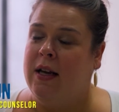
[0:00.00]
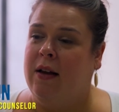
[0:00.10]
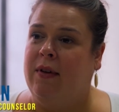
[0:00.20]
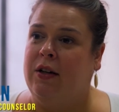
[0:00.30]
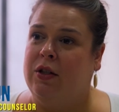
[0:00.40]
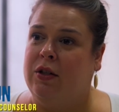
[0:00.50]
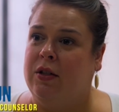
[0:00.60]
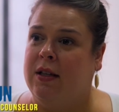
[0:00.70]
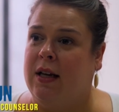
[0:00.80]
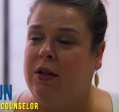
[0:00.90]
If they
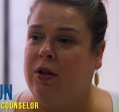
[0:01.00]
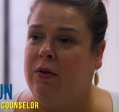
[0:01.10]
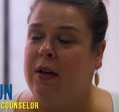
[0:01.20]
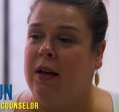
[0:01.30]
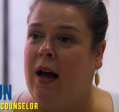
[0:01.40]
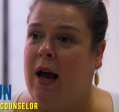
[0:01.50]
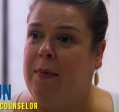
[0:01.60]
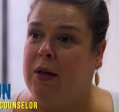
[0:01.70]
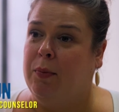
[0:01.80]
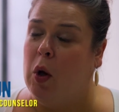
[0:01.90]
decide to do the
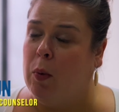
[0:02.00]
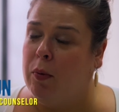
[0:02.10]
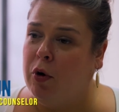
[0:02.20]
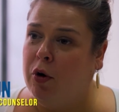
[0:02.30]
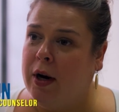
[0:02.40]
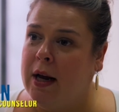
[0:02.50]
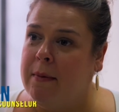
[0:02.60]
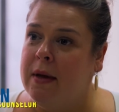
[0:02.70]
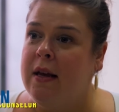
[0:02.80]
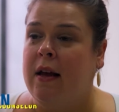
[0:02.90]
IB diploma
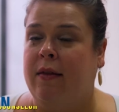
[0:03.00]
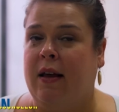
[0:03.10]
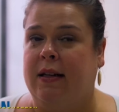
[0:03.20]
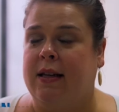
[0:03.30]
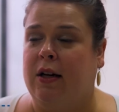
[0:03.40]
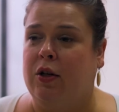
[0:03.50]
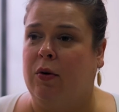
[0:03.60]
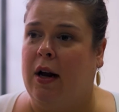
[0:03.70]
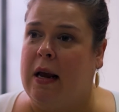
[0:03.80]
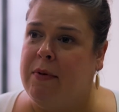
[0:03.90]
program, they decide to
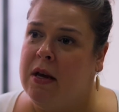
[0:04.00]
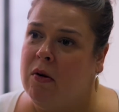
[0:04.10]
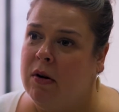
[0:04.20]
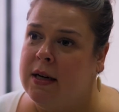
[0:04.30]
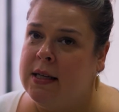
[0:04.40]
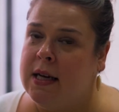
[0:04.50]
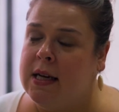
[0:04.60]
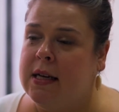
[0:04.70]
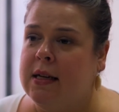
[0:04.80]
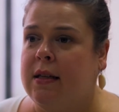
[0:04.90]
do our AP
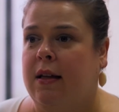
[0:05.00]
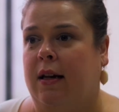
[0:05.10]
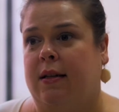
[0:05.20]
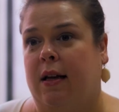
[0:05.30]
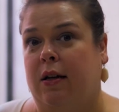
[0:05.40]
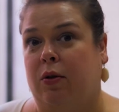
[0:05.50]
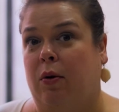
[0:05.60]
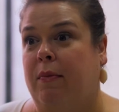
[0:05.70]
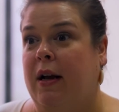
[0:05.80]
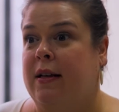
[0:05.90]
courses, they decide to
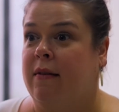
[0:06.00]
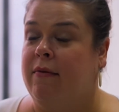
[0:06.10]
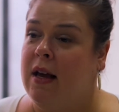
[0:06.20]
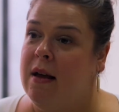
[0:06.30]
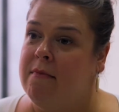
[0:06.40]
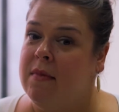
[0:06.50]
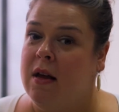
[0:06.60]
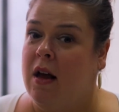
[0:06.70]
do a mix of them,